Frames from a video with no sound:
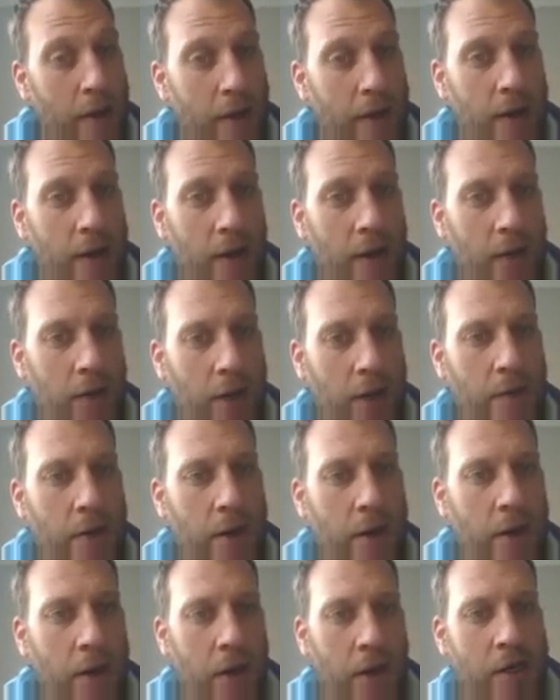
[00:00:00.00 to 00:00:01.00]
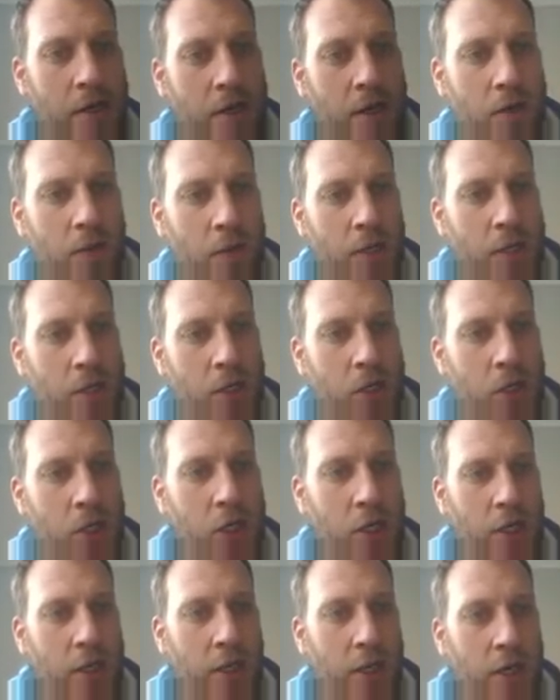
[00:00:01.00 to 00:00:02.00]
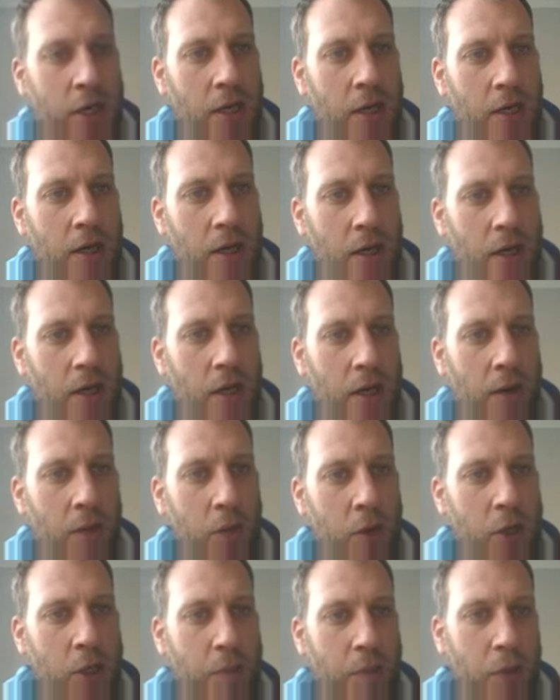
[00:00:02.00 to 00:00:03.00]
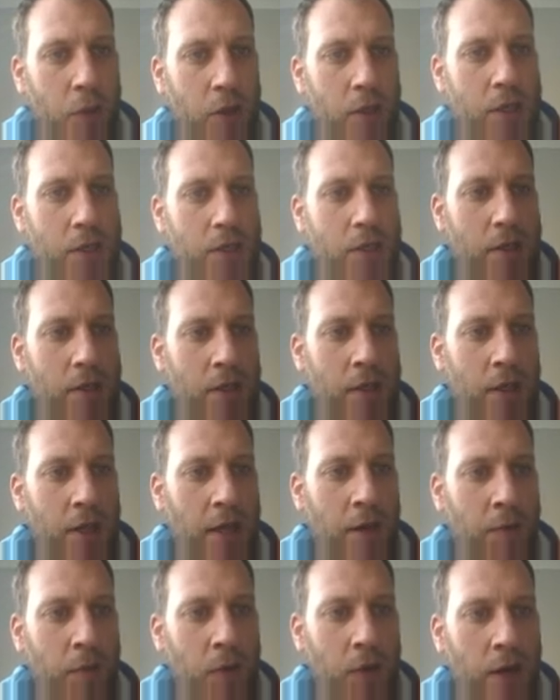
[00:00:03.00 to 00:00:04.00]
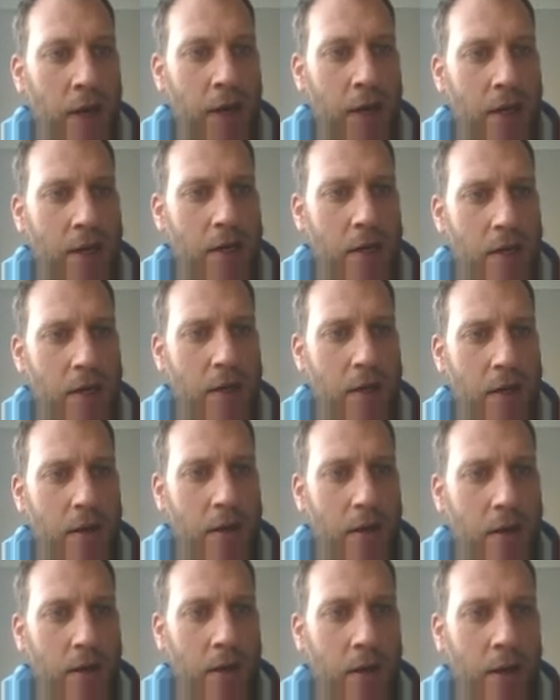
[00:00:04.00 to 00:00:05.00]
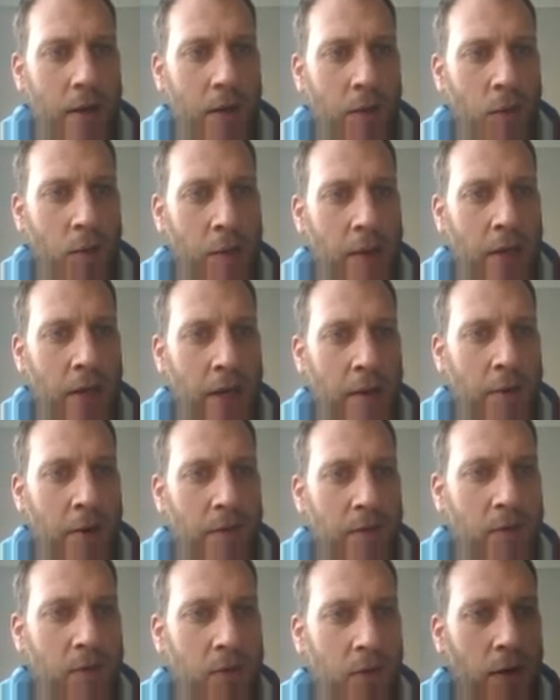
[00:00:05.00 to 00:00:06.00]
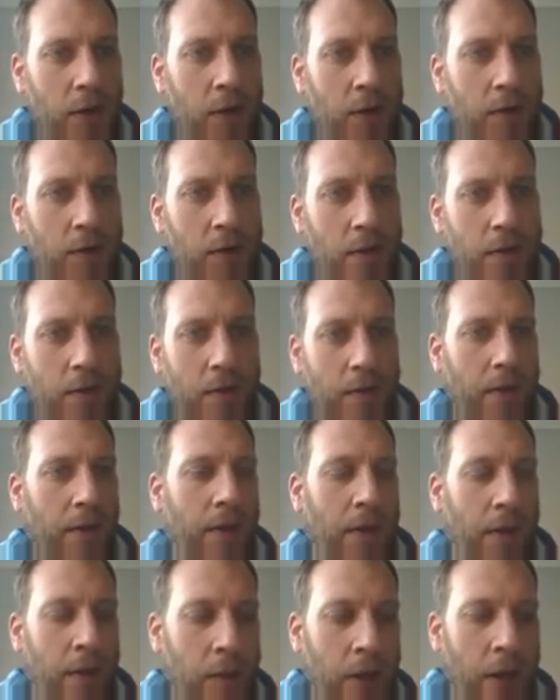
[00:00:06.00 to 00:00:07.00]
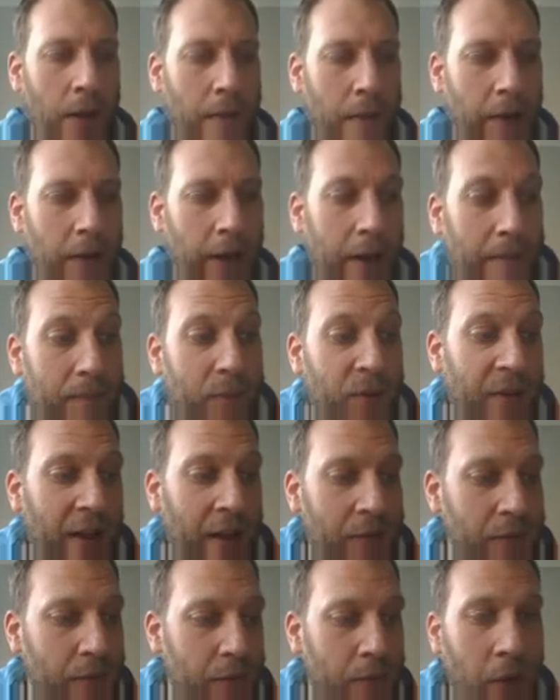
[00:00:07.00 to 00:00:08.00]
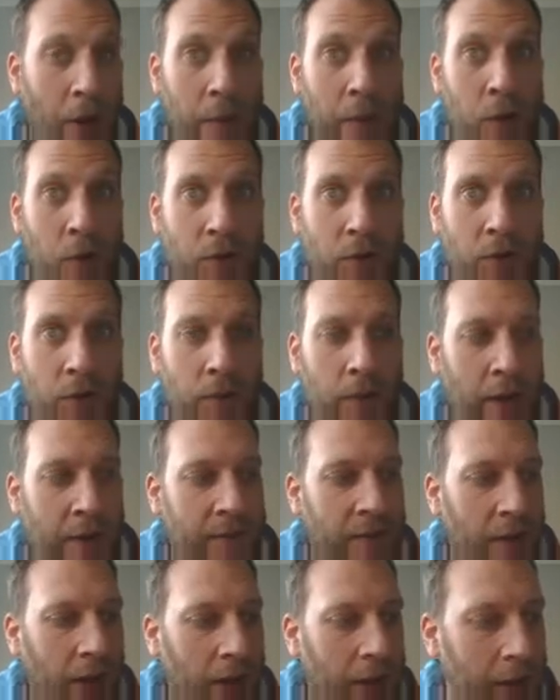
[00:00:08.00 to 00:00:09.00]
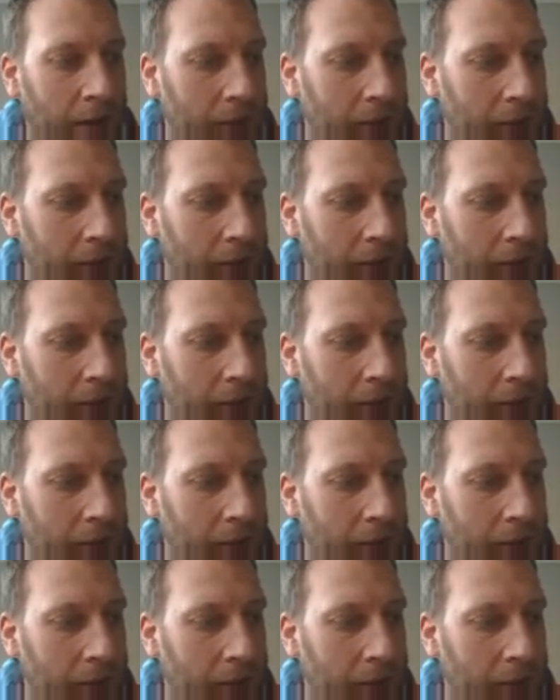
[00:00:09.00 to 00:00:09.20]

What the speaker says: and it'll keep going until we touch each other, at which point the game will end, and then we'll be a game over screen. There we go. Okay, so that's where we got to yesterday.